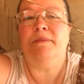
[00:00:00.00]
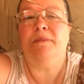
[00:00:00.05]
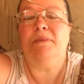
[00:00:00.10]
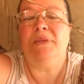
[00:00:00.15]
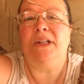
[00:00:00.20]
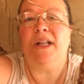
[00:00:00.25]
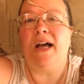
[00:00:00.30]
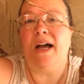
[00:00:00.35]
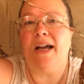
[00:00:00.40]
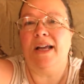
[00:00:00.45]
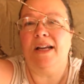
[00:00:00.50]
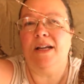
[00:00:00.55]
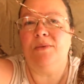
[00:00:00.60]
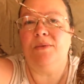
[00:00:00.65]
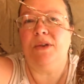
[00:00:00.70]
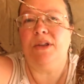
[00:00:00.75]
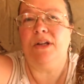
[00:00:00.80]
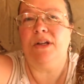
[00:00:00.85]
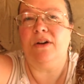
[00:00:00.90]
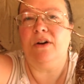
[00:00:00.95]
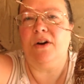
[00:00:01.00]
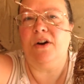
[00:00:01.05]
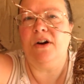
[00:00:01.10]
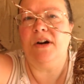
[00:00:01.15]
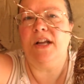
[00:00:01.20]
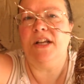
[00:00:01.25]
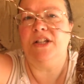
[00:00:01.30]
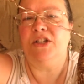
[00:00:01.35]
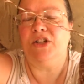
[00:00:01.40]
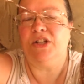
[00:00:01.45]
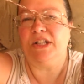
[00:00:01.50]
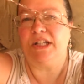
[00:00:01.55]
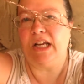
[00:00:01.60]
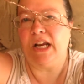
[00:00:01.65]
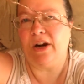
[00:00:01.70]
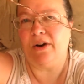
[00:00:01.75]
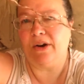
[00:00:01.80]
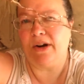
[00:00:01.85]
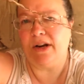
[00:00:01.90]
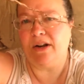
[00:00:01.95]
plied in with the yarn. It's just
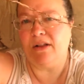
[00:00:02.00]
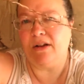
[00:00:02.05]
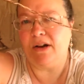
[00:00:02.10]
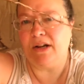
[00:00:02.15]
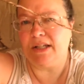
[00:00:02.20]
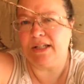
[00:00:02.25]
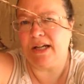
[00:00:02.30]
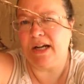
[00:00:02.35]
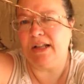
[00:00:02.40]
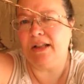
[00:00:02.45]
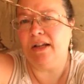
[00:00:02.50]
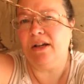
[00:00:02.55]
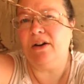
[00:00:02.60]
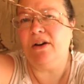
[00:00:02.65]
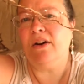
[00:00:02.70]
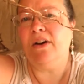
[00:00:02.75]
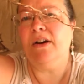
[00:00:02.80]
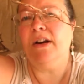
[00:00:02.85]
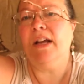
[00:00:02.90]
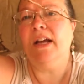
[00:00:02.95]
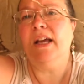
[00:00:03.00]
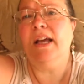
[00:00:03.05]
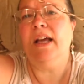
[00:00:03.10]
carried alongside the yarn.